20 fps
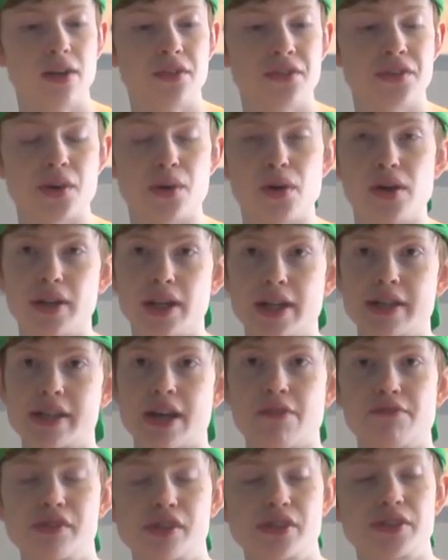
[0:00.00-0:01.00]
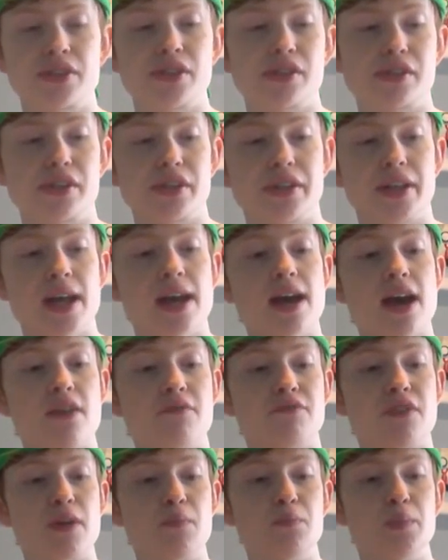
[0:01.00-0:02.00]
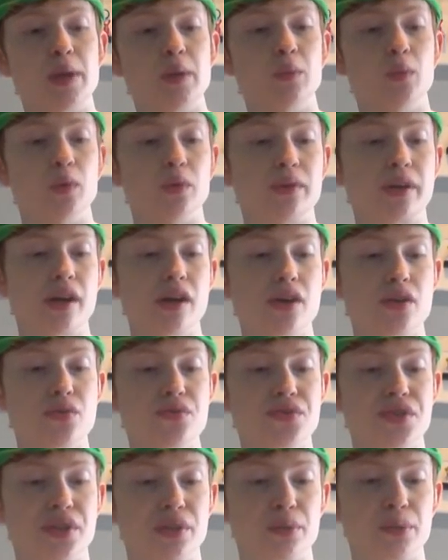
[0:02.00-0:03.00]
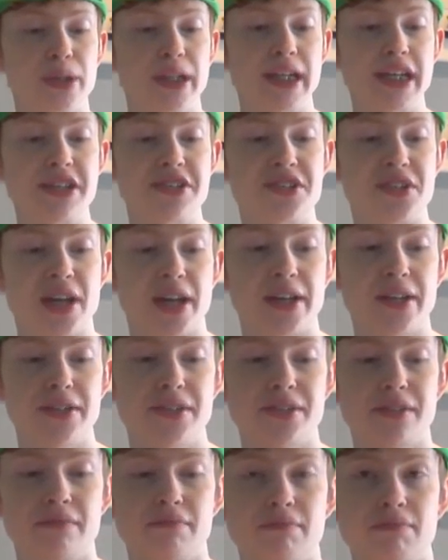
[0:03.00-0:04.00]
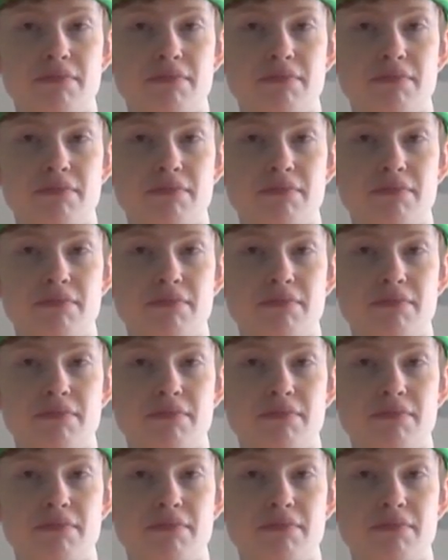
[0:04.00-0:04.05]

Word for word: So I'll let you have a good look at that, and then we will go to the release date.